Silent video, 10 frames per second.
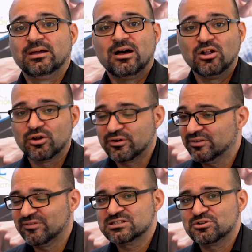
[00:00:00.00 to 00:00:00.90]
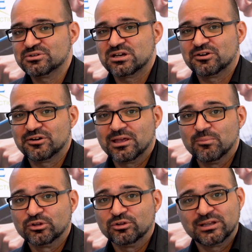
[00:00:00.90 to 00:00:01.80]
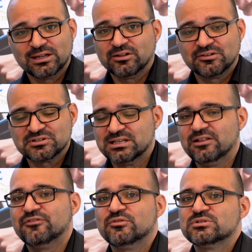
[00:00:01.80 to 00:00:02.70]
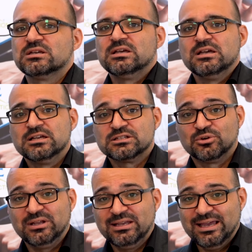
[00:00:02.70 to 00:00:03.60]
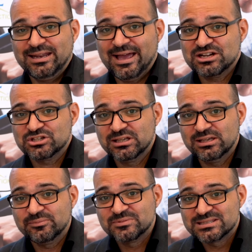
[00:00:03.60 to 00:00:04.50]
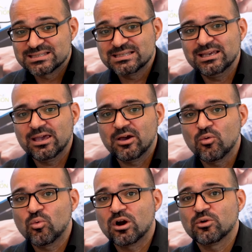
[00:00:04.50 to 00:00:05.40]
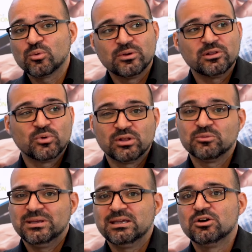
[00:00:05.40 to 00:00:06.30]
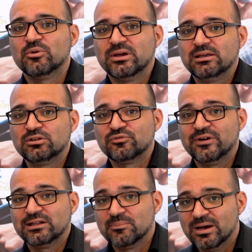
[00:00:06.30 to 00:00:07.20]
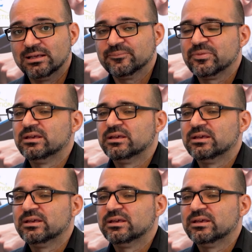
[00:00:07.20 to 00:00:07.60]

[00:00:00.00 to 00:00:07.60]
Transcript: All our investors are now able to look at on their cell phones. So they can actually see where we'll be going to find the money.